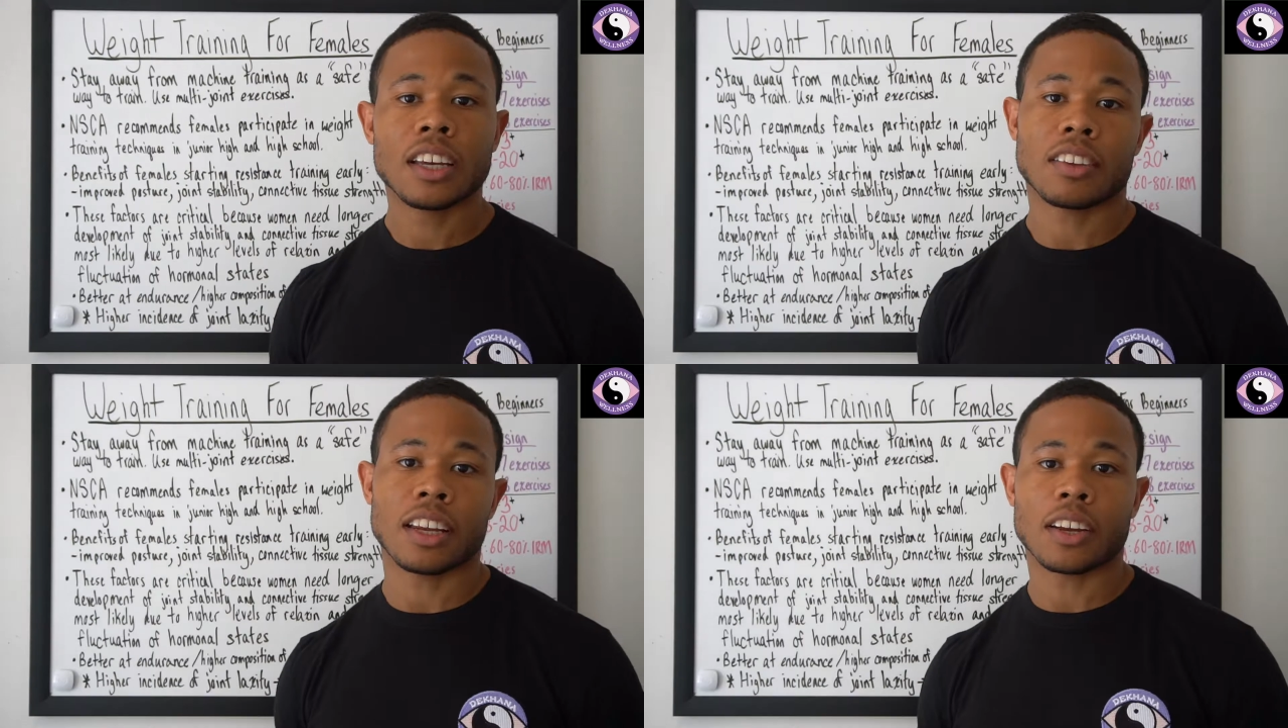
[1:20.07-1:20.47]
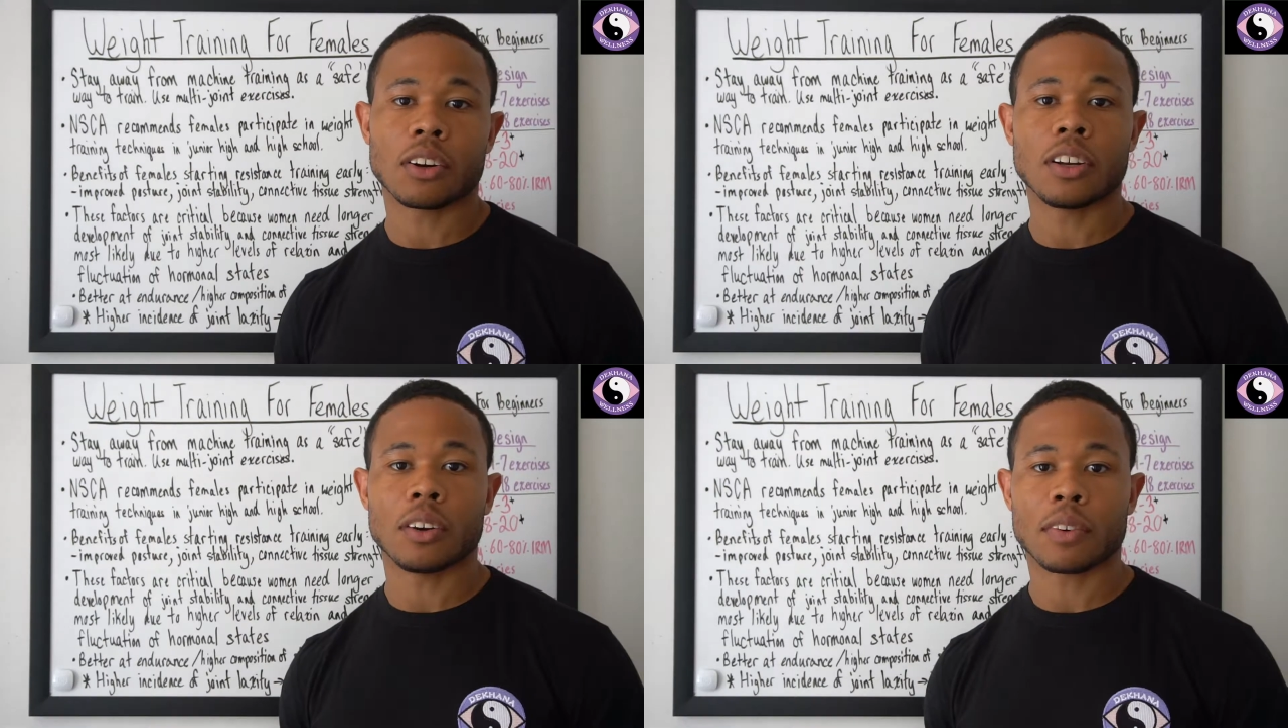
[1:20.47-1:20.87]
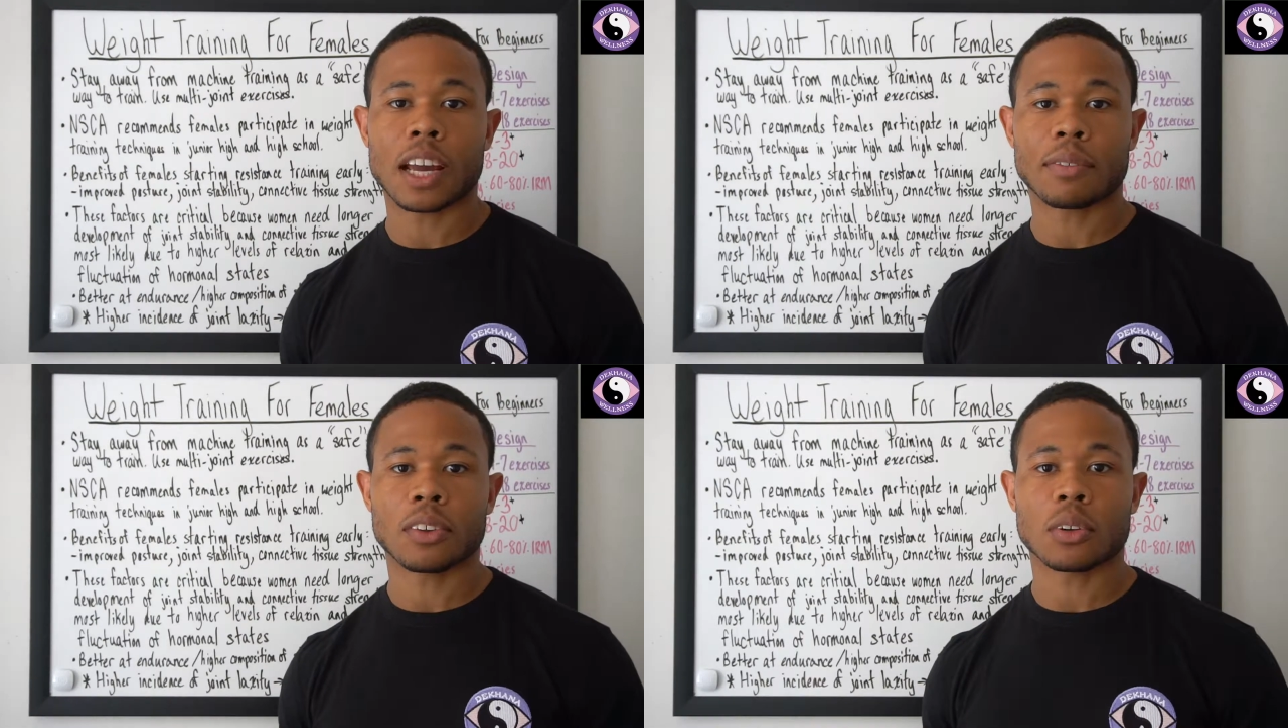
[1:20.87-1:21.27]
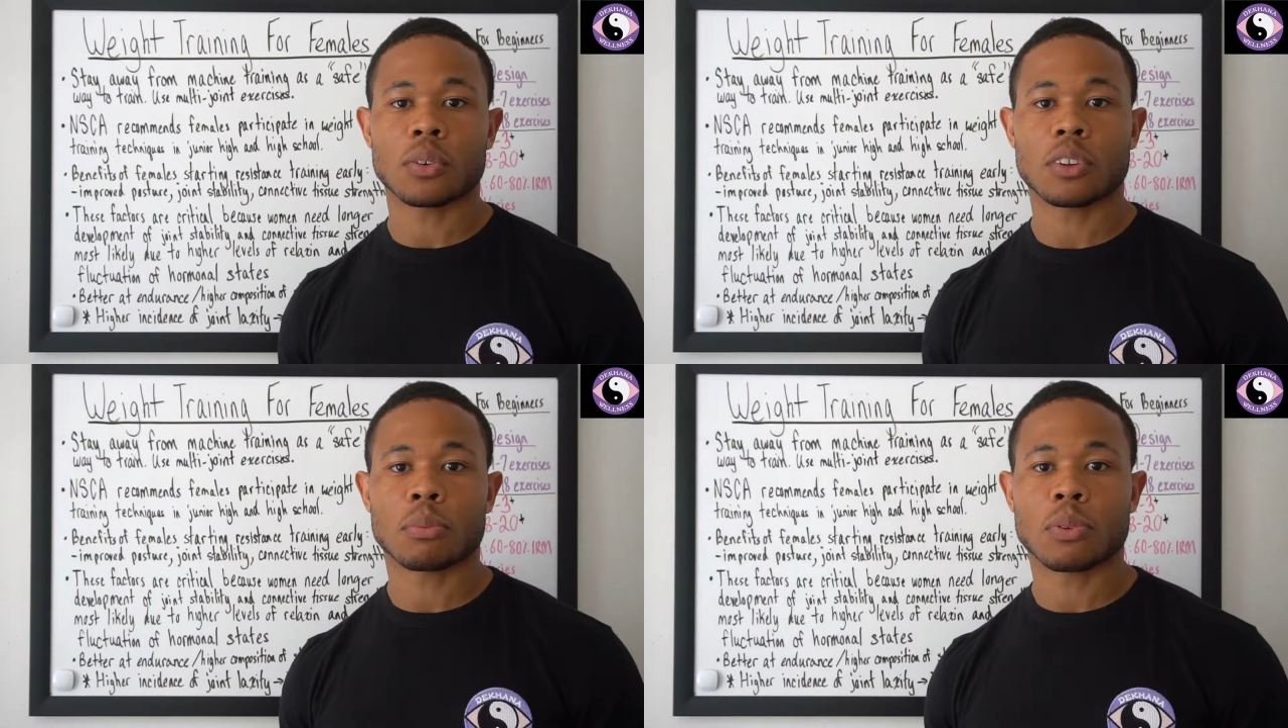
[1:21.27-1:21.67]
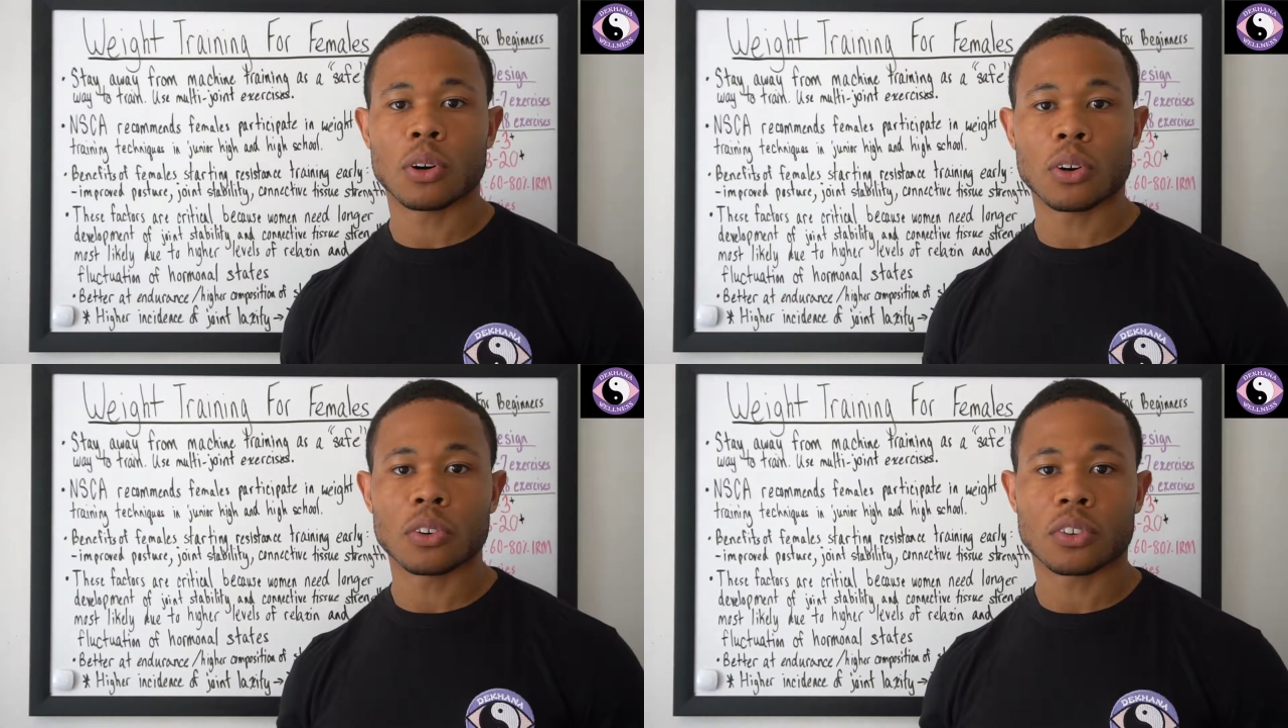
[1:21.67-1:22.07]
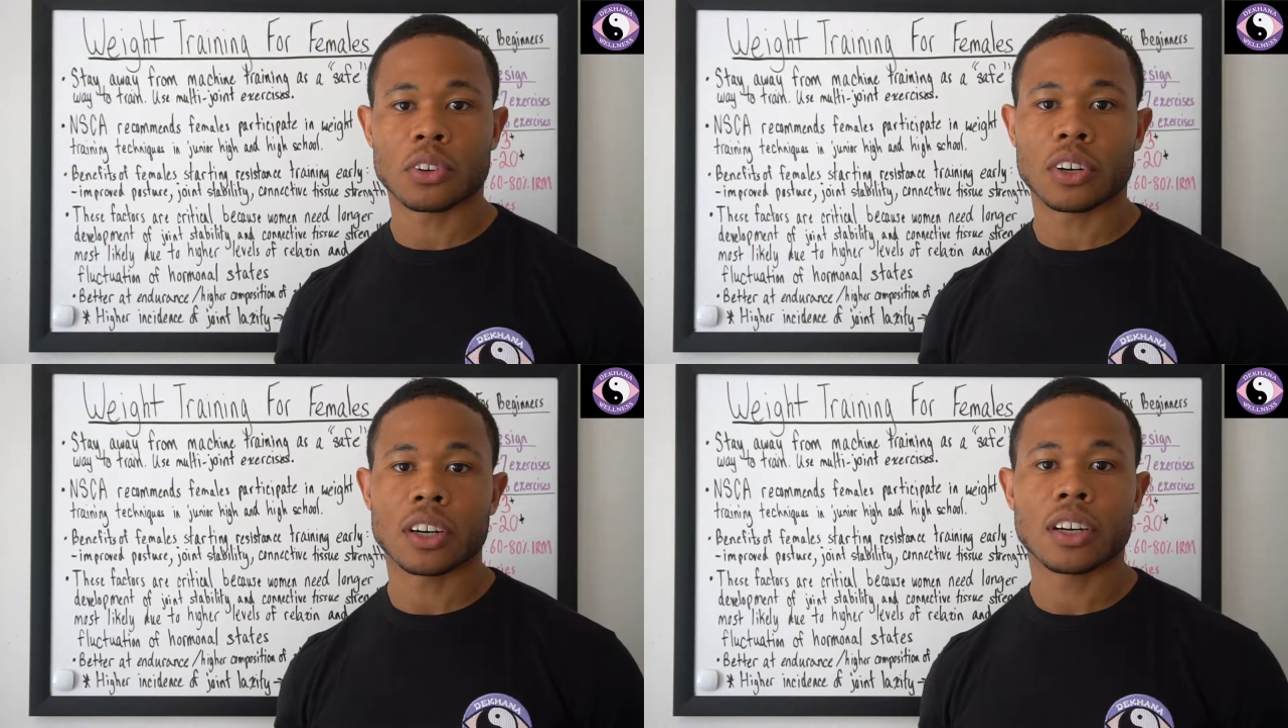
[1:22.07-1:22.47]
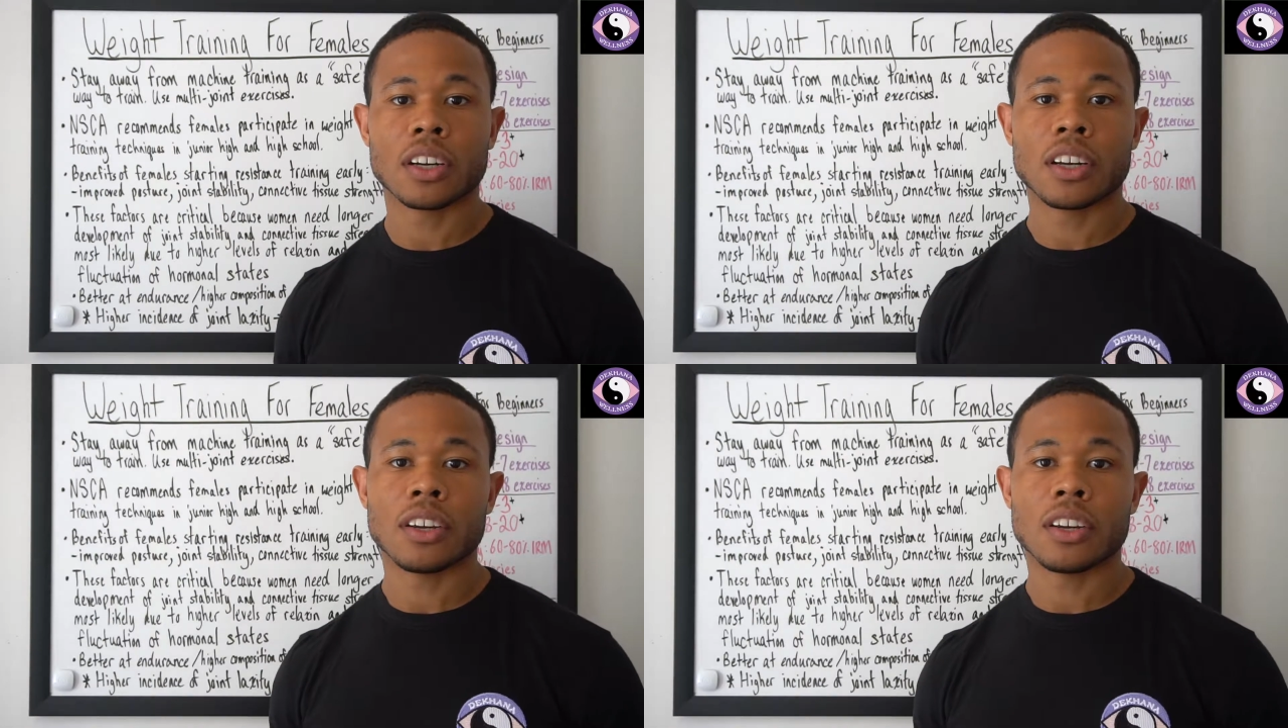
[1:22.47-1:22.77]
Say that for athletes going to the pros or